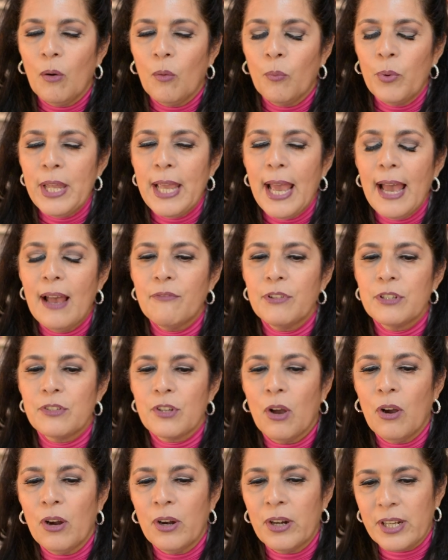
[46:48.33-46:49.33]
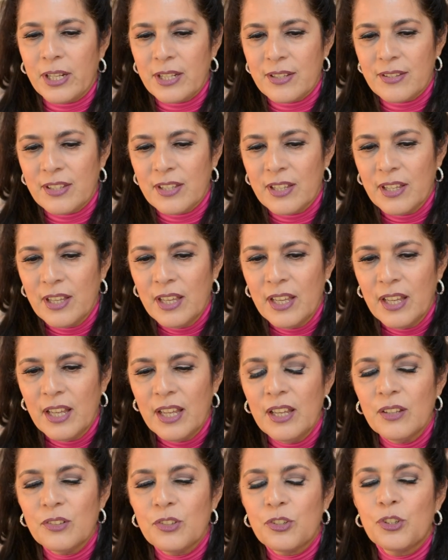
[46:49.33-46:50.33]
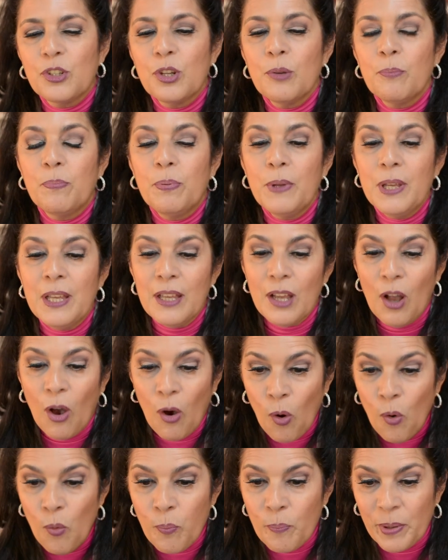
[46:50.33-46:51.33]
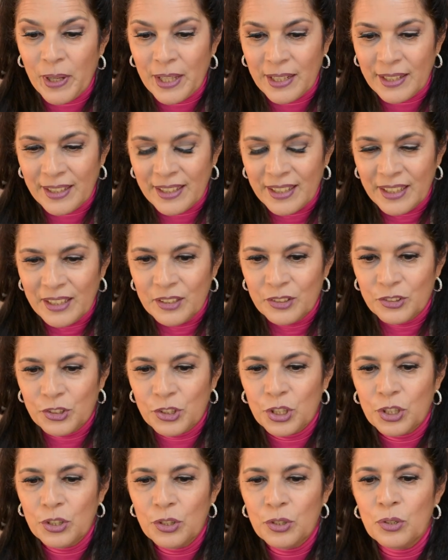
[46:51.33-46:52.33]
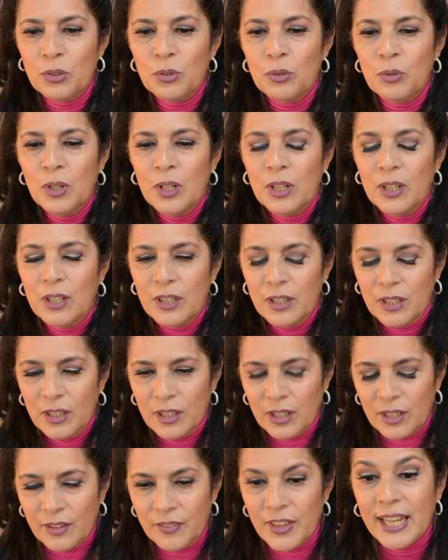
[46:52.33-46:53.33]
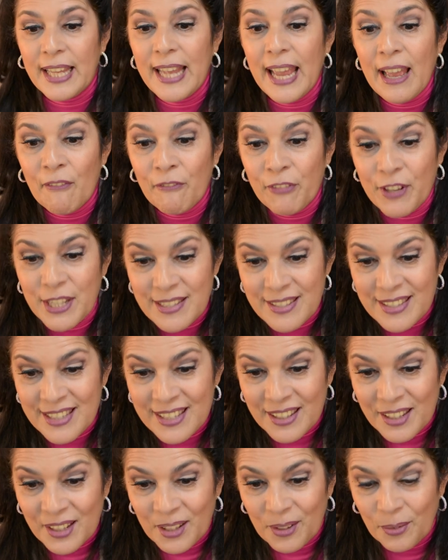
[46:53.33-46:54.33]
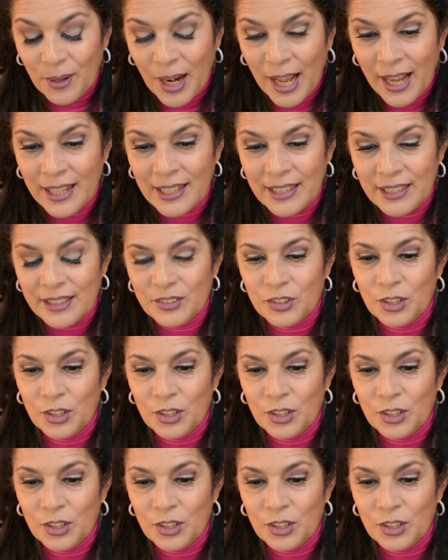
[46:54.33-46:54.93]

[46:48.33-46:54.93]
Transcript: we have as artists, is to be open to the canvas, right? Yeah.